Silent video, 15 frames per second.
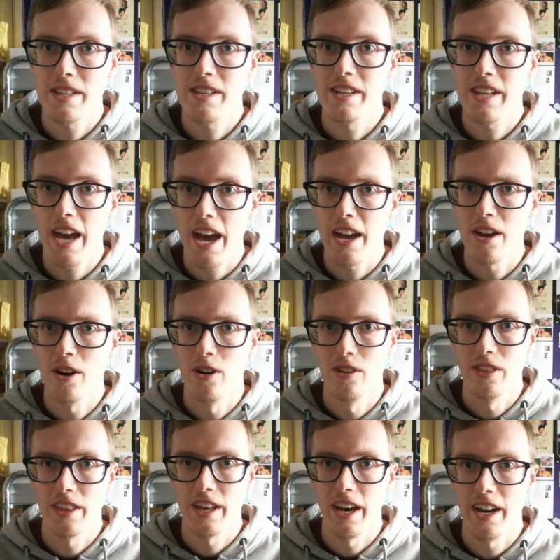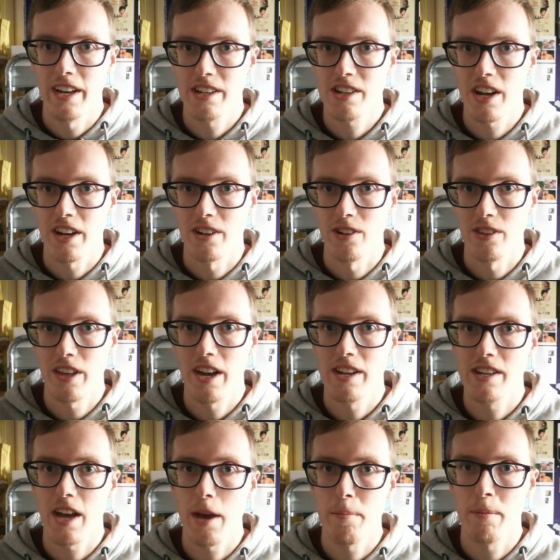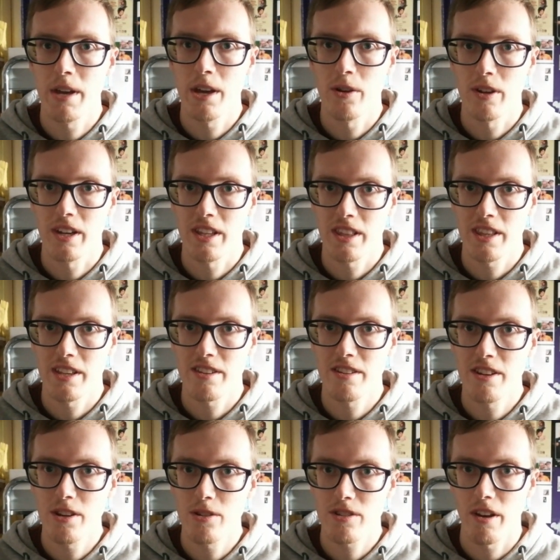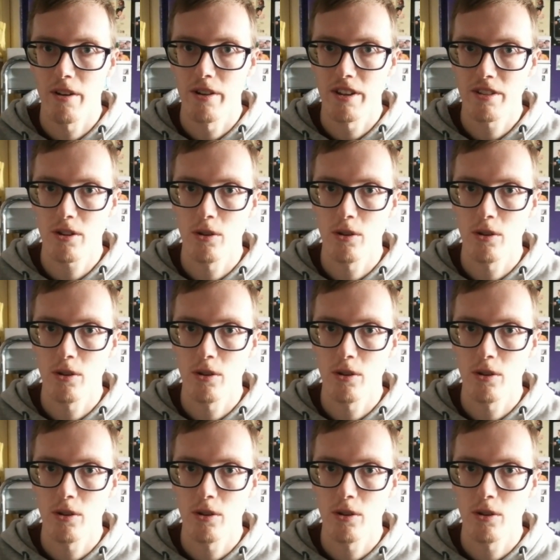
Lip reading: today on their channel they're debuting this new series